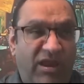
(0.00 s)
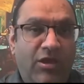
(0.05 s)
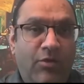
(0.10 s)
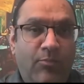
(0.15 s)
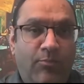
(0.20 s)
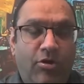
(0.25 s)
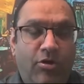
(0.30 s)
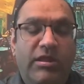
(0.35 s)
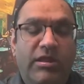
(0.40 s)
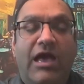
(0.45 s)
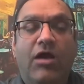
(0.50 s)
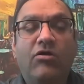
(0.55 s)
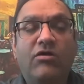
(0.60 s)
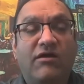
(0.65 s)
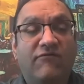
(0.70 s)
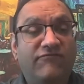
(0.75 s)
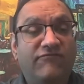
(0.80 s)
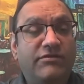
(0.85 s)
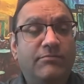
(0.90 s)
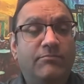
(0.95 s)
upon how
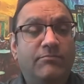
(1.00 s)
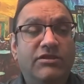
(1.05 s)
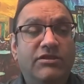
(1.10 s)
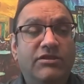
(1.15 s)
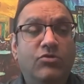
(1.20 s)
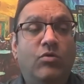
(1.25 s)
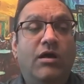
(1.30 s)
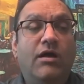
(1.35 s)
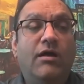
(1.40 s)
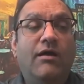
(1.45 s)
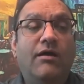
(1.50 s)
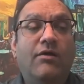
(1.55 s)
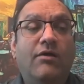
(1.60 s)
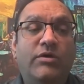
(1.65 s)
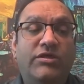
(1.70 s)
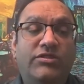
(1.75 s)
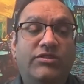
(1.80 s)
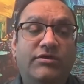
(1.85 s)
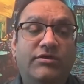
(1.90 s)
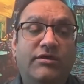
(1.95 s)
comfortable you are,
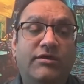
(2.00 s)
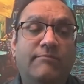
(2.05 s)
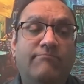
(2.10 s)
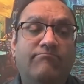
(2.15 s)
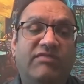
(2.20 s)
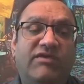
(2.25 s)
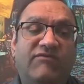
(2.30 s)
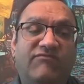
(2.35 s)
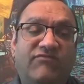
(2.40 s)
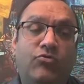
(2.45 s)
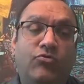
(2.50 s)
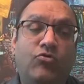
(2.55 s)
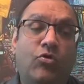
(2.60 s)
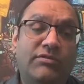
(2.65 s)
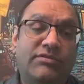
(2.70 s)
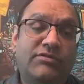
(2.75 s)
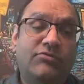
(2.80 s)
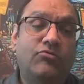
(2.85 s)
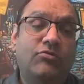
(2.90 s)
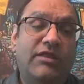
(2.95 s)
whether if you're old
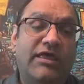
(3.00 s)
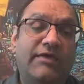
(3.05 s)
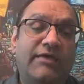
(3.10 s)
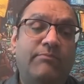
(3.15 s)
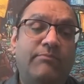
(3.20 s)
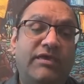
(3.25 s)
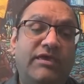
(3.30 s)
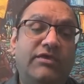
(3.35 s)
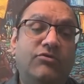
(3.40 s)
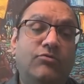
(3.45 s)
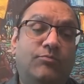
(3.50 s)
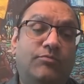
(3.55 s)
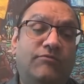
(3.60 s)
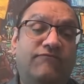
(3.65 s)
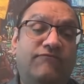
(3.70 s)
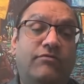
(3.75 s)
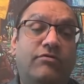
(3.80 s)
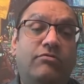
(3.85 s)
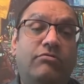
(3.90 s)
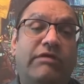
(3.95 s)
school like me, you
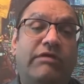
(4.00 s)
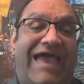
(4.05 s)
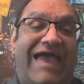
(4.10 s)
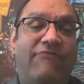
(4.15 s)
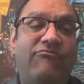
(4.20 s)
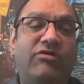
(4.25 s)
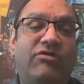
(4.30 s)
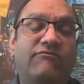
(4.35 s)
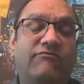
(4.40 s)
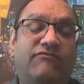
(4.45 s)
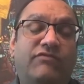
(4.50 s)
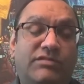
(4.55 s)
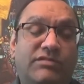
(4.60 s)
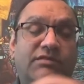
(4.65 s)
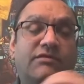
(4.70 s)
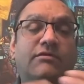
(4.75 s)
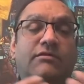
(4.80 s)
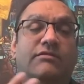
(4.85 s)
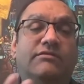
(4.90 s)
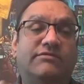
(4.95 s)
prefer having a
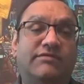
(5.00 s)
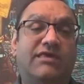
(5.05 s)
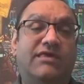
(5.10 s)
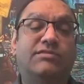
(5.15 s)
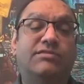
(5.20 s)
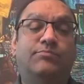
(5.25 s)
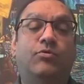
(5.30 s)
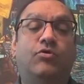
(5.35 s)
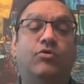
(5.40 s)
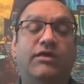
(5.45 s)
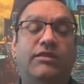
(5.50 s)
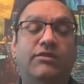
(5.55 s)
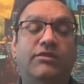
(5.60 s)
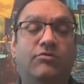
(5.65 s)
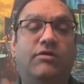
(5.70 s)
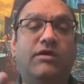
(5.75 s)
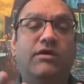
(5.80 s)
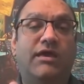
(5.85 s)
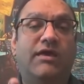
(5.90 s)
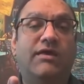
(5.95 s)
physical textbook in
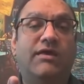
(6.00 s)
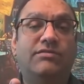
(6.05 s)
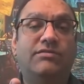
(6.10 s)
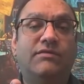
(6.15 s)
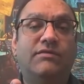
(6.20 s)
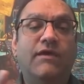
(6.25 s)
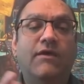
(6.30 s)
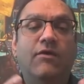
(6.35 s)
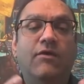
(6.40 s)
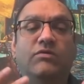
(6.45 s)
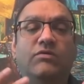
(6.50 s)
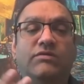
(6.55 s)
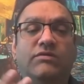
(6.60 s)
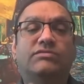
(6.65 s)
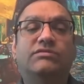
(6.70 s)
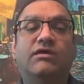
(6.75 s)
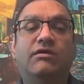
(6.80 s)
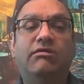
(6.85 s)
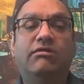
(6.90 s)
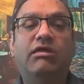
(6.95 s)
your hands when you
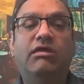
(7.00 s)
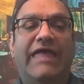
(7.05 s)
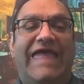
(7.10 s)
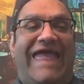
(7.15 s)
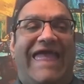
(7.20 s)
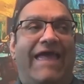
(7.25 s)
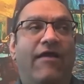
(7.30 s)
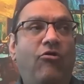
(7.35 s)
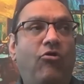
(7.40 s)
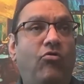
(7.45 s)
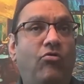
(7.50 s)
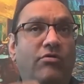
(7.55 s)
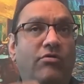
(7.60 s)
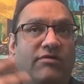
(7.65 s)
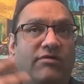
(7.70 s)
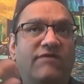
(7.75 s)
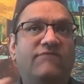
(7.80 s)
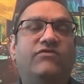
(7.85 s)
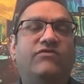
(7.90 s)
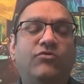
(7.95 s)
study, or
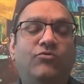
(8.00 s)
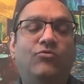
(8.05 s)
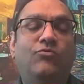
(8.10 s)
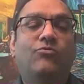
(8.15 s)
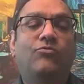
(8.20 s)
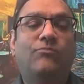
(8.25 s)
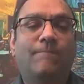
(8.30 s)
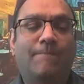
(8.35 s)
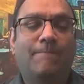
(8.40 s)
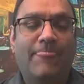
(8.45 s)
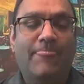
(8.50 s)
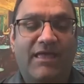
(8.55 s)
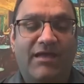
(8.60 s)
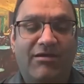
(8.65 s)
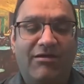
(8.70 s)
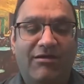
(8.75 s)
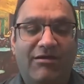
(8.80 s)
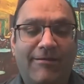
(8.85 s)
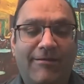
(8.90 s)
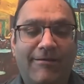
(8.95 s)
if you're
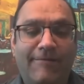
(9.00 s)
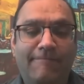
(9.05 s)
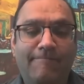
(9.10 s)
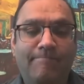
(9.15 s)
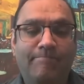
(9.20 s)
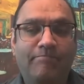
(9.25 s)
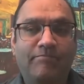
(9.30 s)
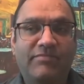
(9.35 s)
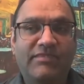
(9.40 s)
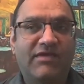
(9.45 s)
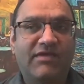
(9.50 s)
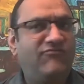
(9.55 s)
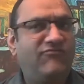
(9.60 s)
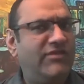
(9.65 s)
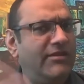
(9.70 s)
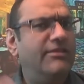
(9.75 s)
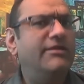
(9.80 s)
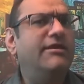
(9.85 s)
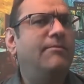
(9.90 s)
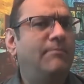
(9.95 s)

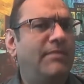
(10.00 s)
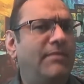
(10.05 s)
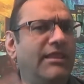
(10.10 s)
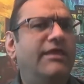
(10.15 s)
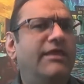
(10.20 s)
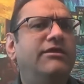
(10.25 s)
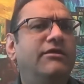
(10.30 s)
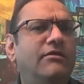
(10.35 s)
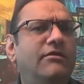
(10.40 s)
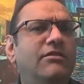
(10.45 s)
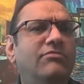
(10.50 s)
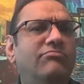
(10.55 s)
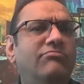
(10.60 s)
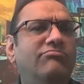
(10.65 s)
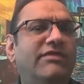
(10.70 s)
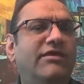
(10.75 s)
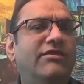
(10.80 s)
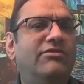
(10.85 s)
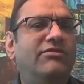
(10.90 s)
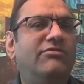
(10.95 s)
definitely a millennial,
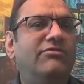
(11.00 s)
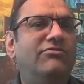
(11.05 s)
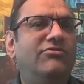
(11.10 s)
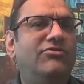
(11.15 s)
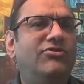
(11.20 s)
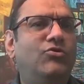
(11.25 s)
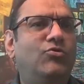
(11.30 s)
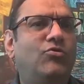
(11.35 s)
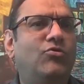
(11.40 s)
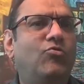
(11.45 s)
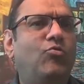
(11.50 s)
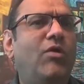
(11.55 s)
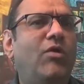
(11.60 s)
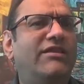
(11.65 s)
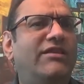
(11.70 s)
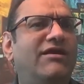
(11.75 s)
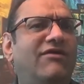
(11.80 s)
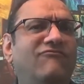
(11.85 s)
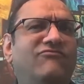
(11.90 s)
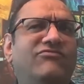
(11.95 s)
then you're quite
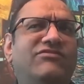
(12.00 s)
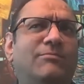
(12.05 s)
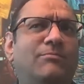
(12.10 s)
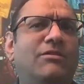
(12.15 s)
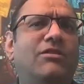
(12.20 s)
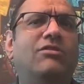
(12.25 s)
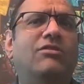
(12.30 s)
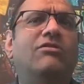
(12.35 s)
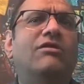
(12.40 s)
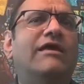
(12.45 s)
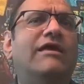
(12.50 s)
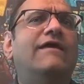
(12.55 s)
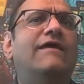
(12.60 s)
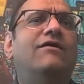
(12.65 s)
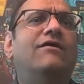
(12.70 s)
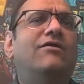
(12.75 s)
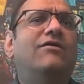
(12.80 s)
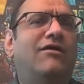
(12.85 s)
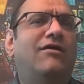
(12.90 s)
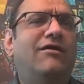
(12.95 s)
comfortable
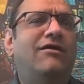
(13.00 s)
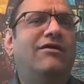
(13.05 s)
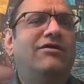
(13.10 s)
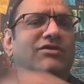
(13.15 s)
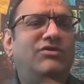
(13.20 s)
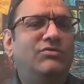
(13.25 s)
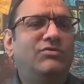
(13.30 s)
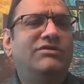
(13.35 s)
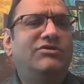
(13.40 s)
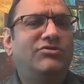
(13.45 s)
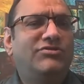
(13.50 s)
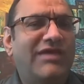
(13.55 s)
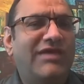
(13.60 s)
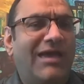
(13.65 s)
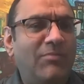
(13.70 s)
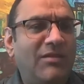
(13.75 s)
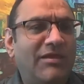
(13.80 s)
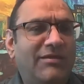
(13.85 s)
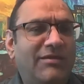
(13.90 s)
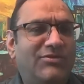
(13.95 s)
using a
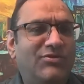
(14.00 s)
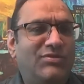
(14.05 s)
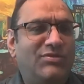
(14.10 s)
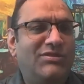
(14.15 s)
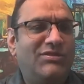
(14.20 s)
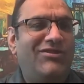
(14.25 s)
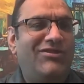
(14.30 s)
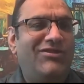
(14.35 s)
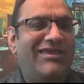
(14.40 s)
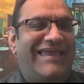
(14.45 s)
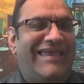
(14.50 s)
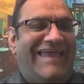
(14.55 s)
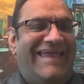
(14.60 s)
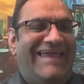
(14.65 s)
tablet to study.